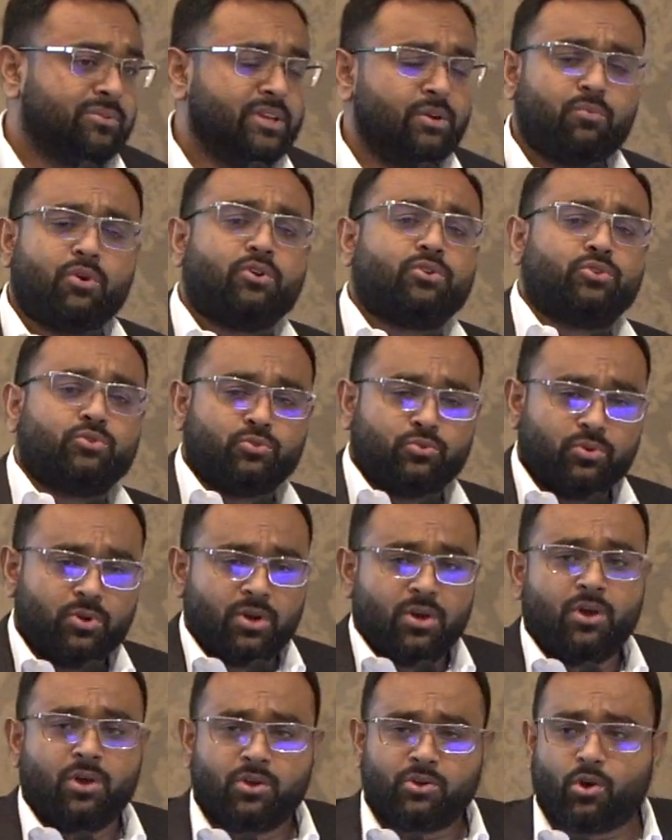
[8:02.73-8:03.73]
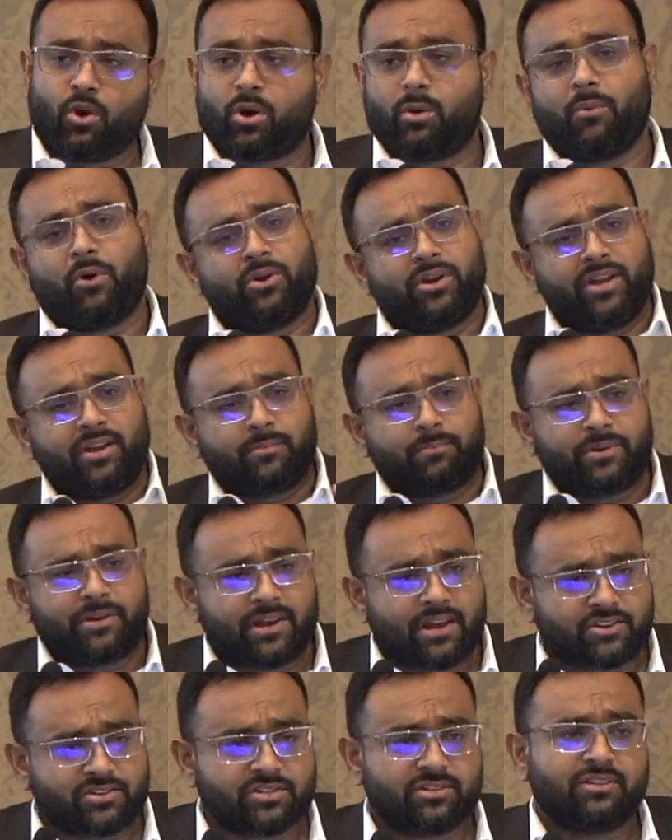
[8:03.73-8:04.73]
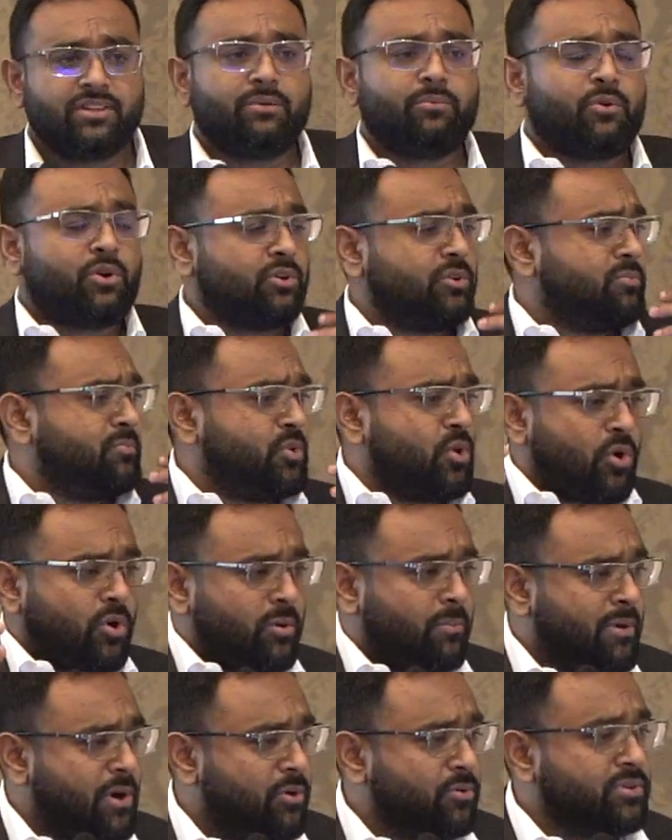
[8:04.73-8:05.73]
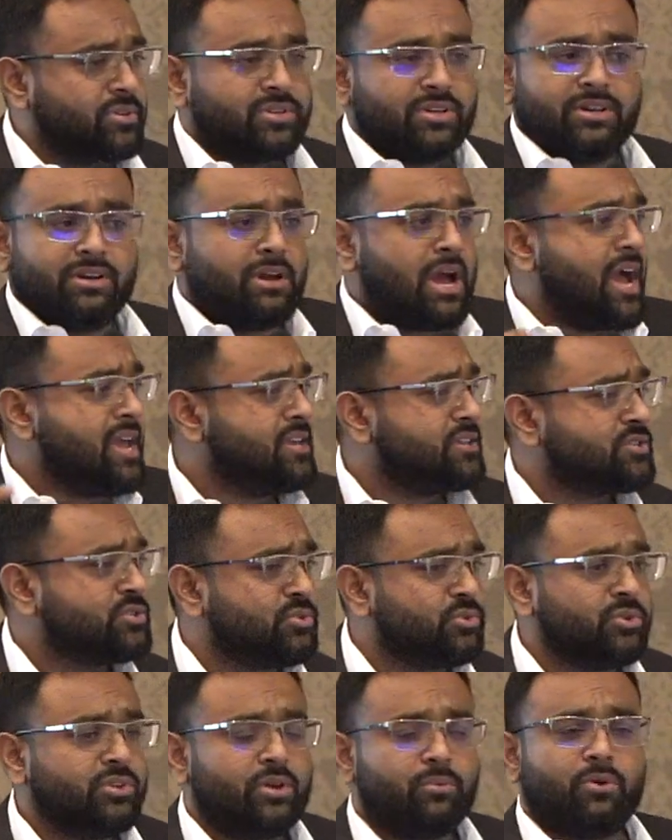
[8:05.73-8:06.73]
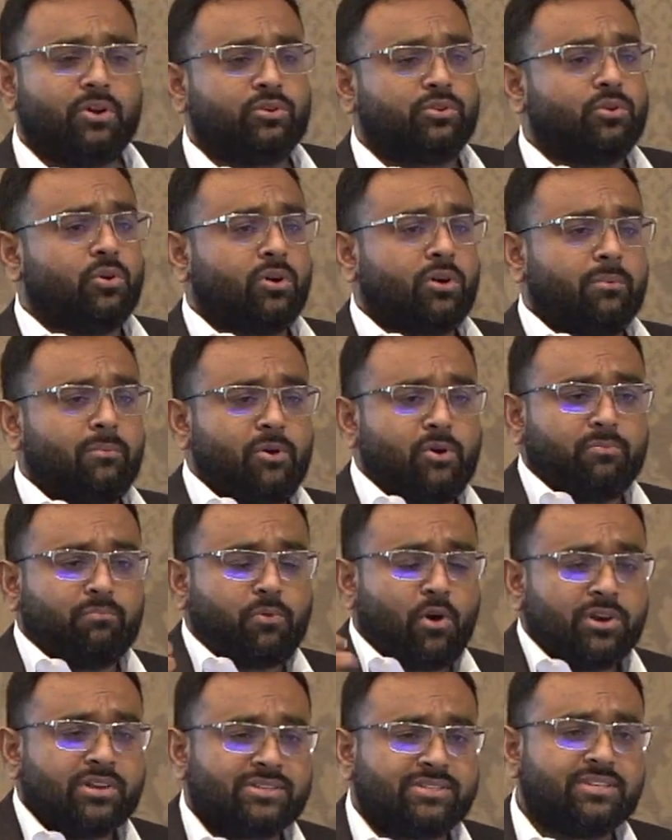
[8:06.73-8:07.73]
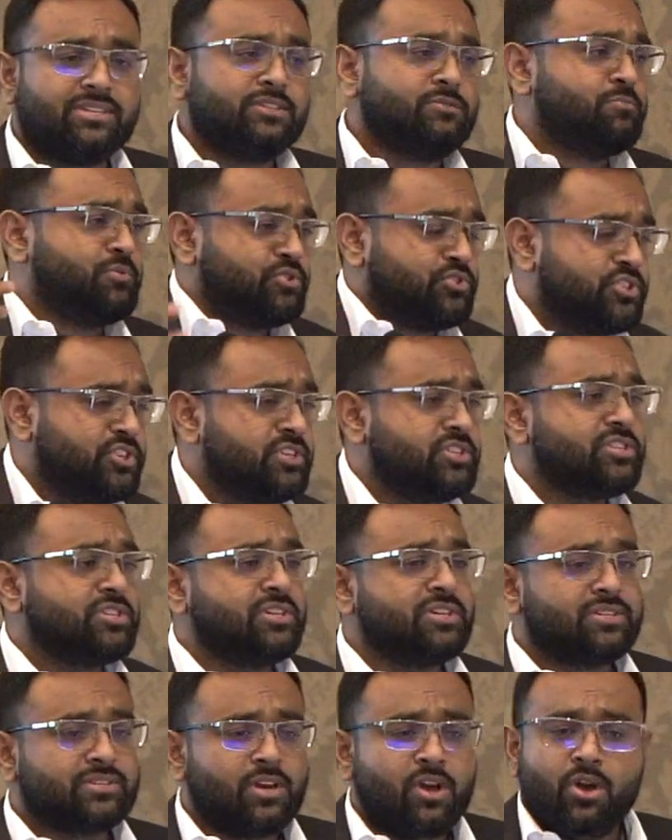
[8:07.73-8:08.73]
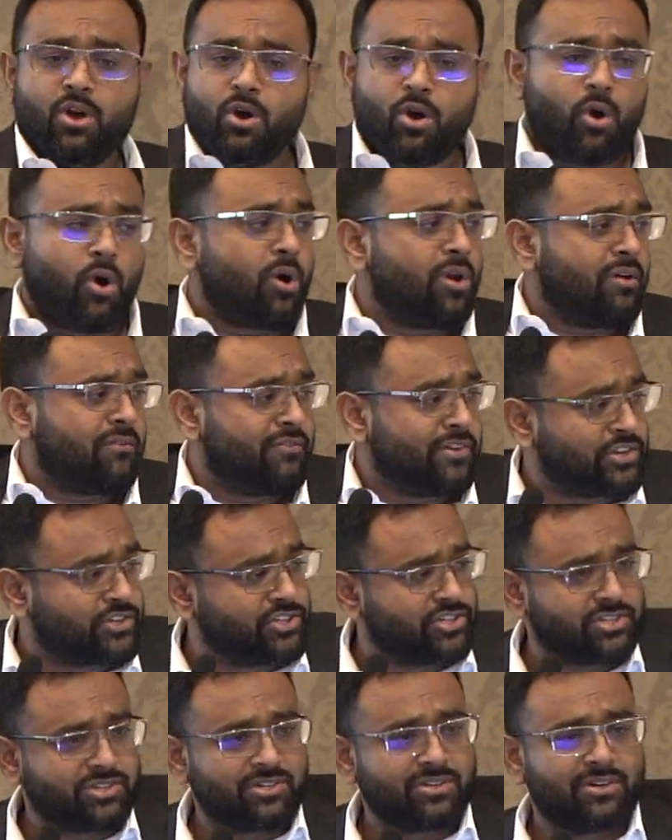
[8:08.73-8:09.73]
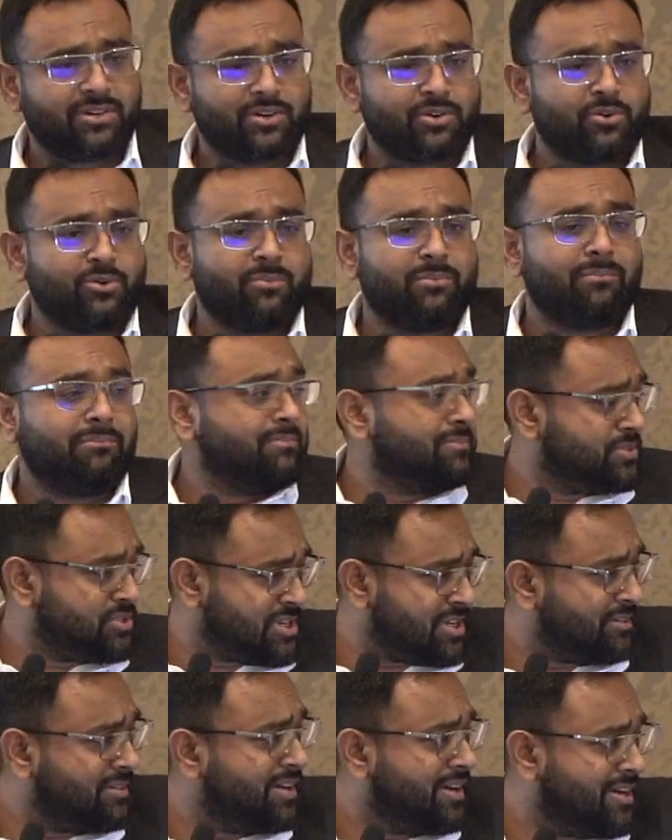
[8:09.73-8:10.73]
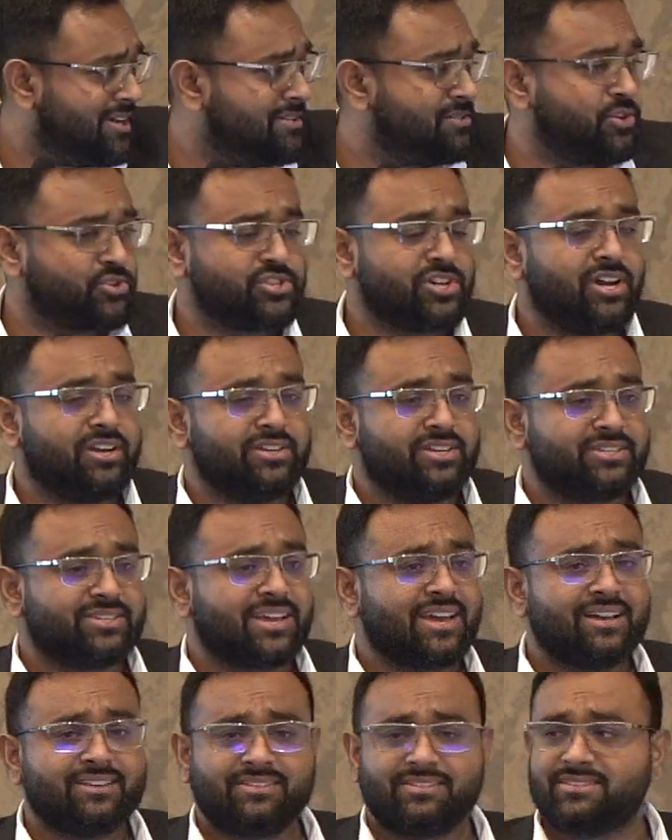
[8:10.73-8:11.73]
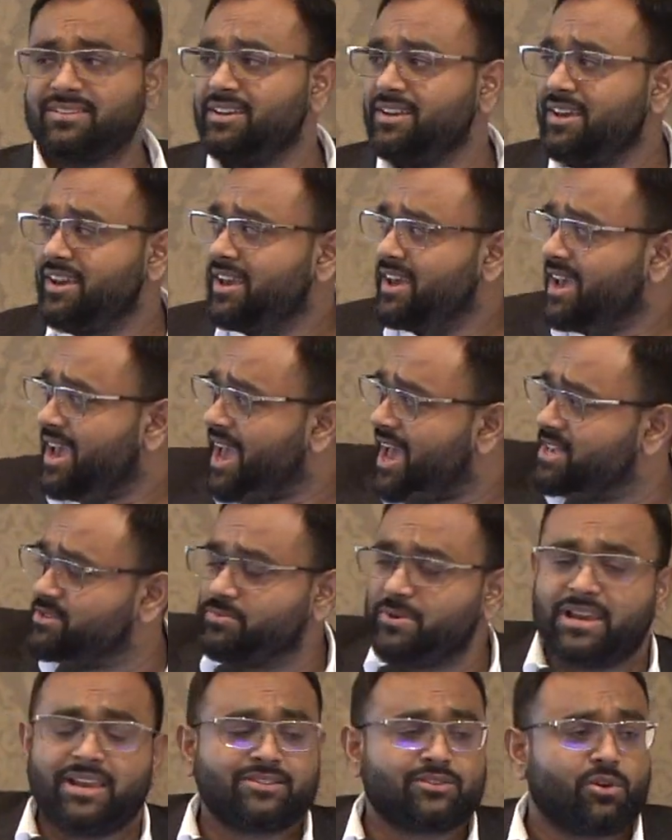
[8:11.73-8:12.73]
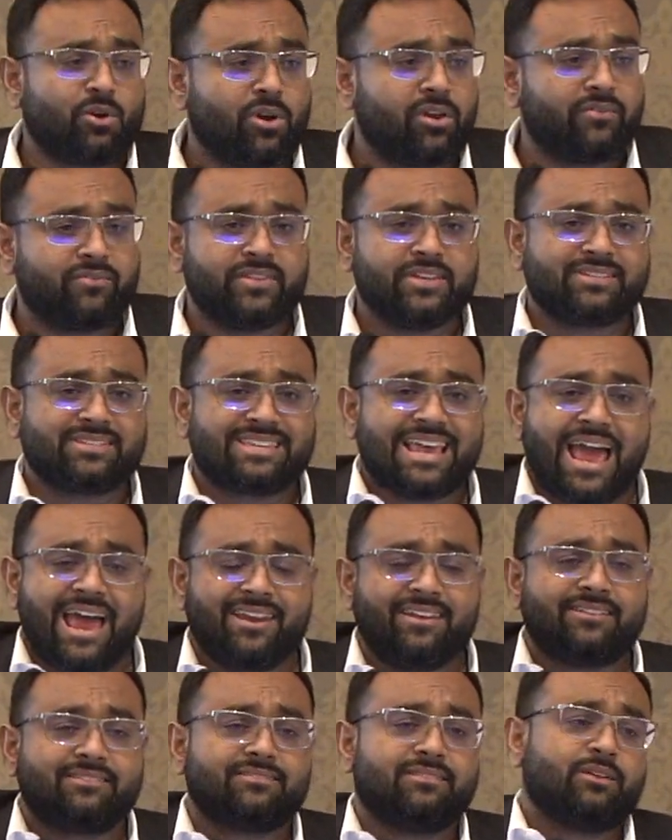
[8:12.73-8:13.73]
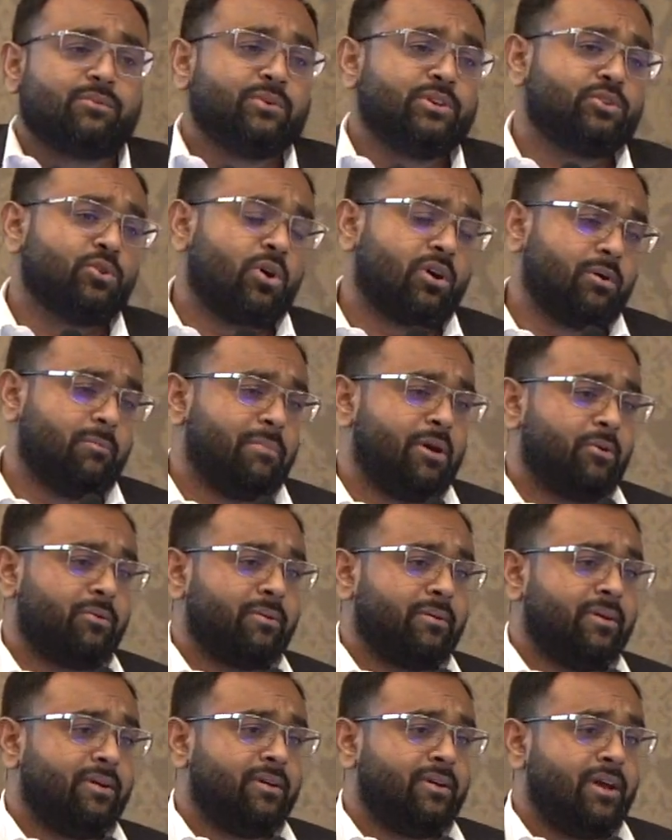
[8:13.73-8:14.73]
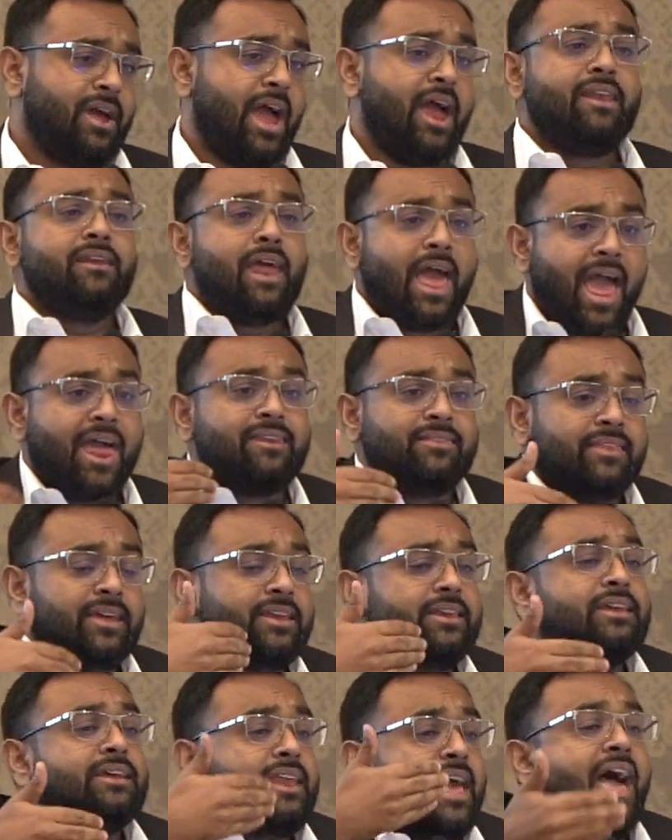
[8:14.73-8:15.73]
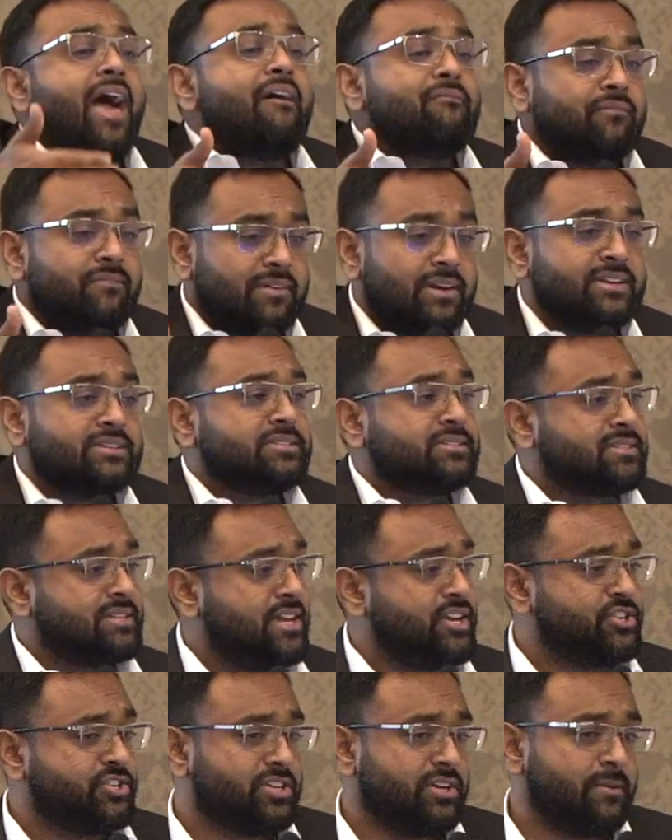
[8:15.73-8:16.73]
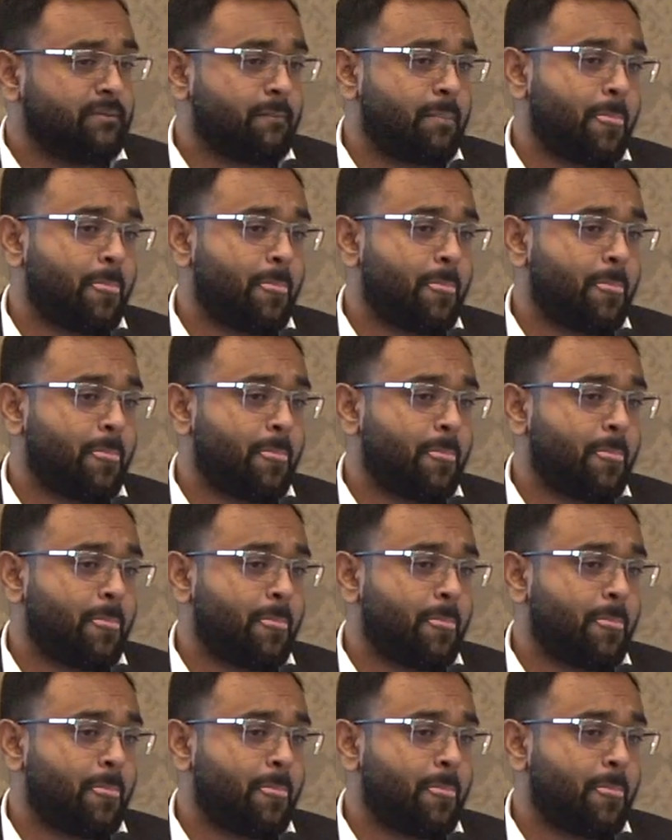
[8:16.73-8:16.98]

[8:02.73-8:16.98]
They want to talk about data protection, they want to talk about ISO, they want to talk about policies, procedures, all of which, you know, Roshan discussed, as well as all of these standards that we talk about. And they did have legislation.